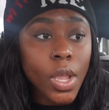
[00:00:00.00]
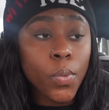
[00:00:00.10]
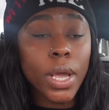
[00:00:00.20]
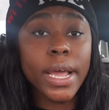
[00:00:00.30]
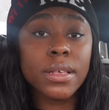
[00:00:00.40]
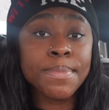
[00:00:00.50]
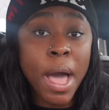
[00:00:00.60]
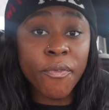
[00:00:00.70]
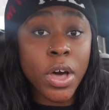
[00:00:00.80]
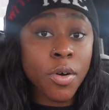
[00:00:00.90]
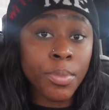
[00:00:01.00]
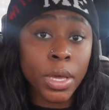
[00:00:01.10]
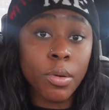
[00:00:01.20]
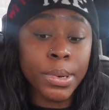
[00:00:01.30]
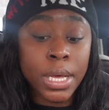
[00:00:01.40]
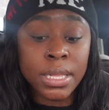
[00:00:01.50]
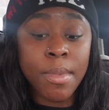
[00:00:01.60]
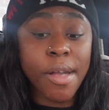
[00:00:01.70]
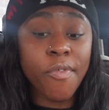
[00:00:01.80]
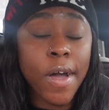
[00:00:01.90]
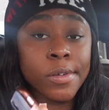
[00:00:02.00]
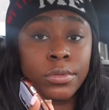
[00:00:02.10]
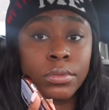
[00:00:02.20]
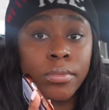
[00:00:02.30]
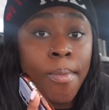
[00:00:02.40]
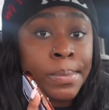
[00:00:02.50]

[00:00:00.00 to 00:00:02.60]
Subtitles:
What else? My phone bill, because my phone,